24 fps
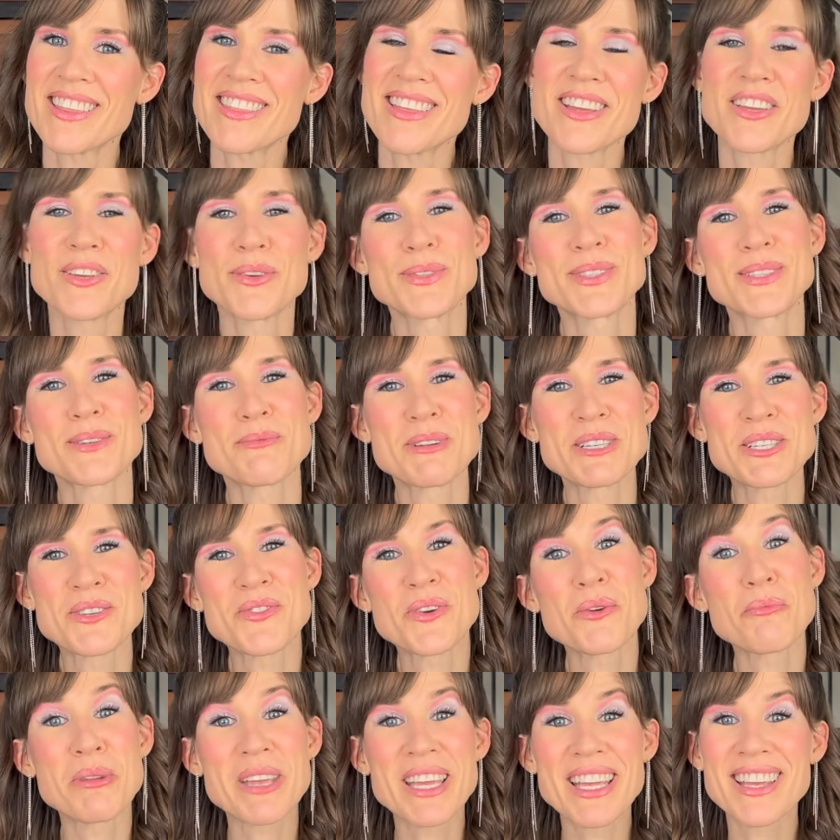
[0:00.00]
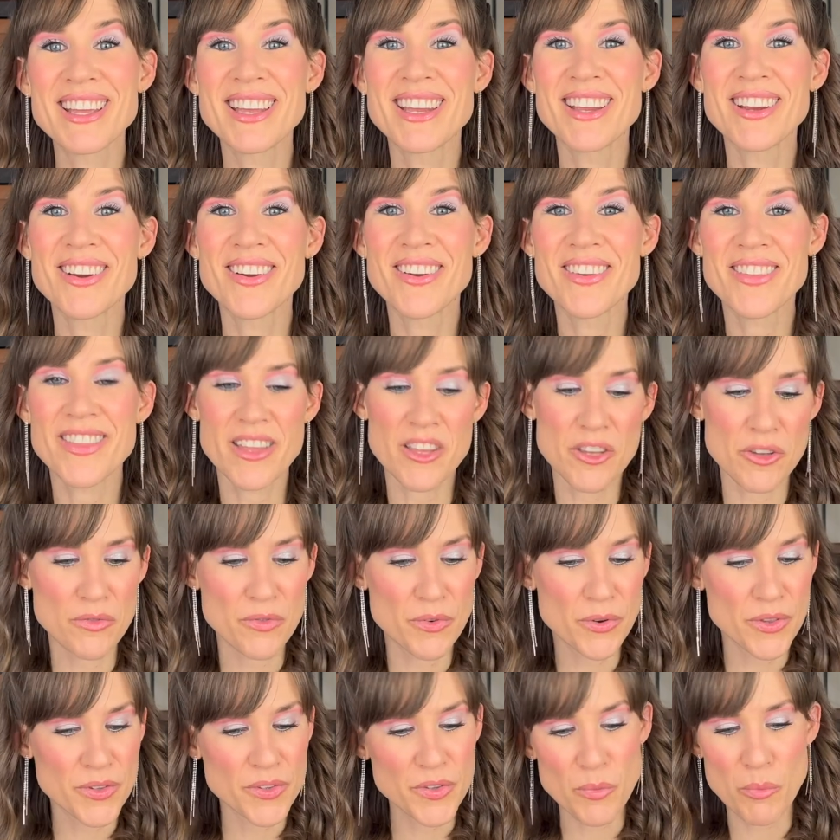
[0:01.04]
Thank you so much for being here. Thank you for
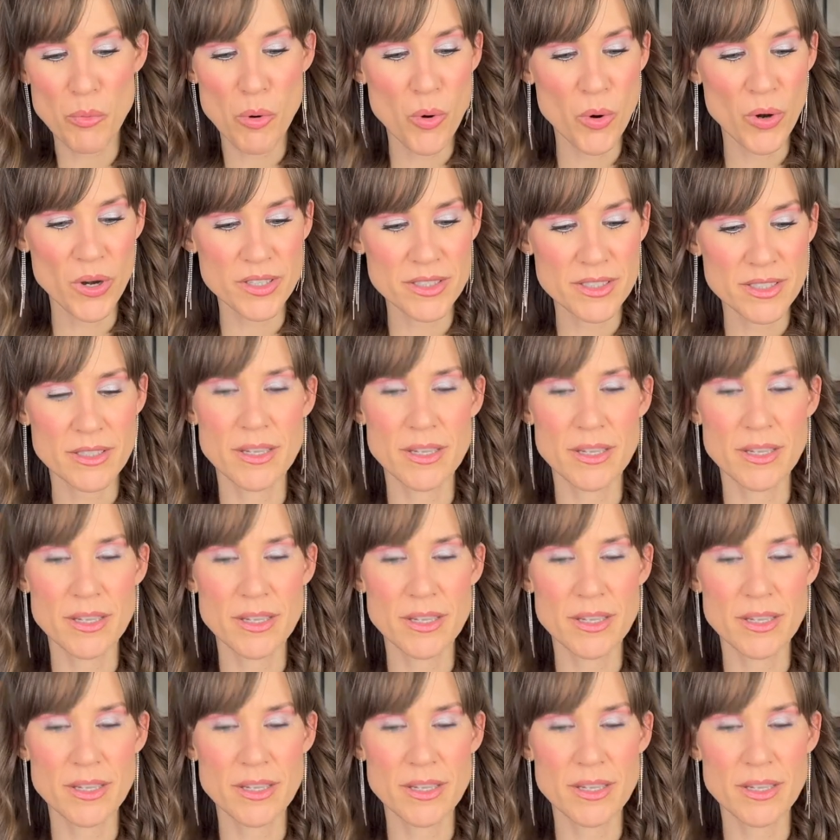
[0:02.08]
the support.